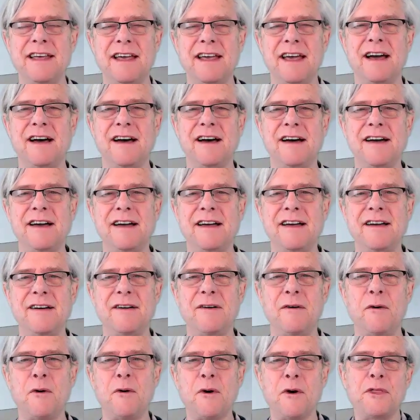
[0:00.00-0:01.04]

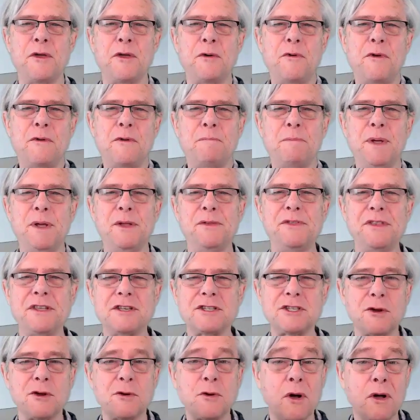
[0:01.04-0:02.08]
or that we built the
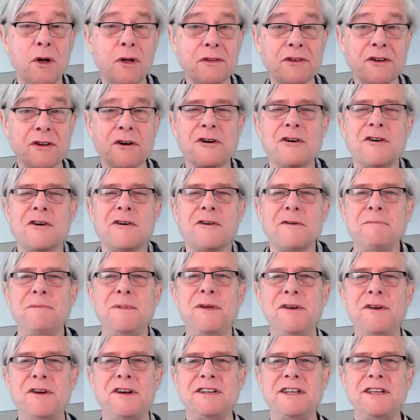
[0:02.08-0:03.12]
so-called herd
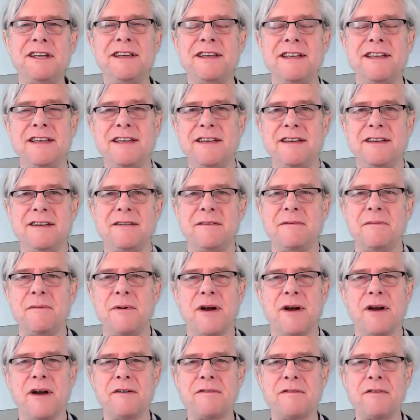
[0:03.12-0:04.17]
immunity,
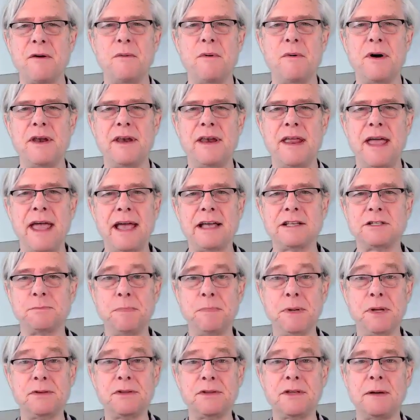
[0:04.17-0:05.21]
where everyone has
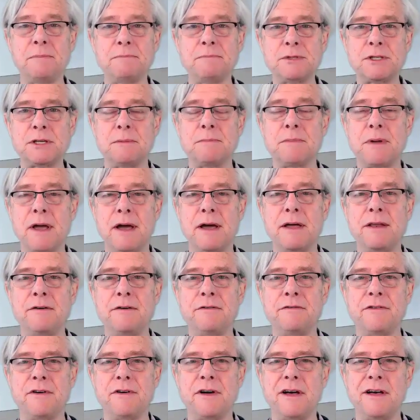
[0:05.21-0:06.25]
built up some kind
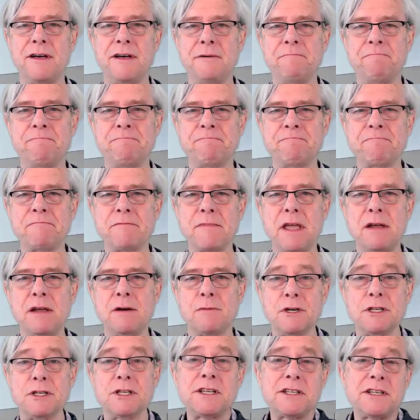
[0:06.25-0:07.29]
of
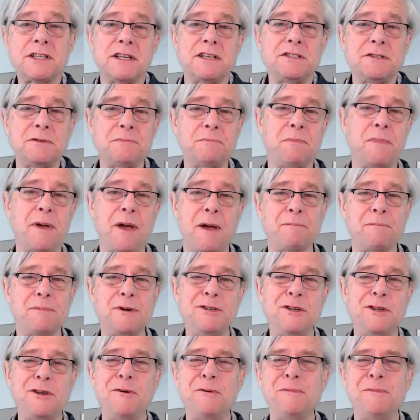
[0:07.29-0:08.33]
resistance,
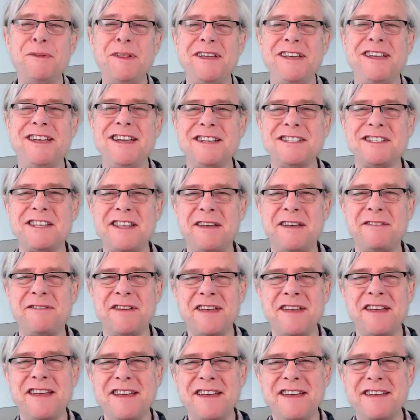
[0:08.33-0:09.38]
presumably because they've
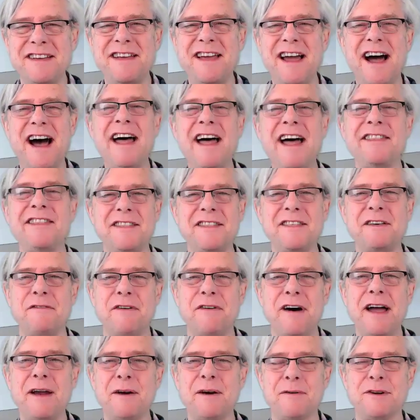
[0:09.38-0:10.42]
gotten the
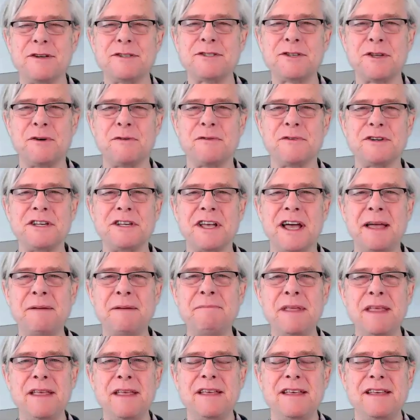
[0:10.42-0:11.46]
virus over time.
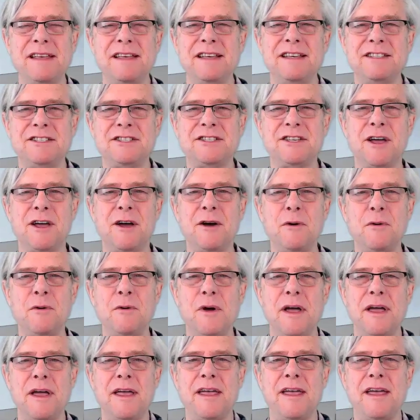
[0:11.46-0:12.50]
So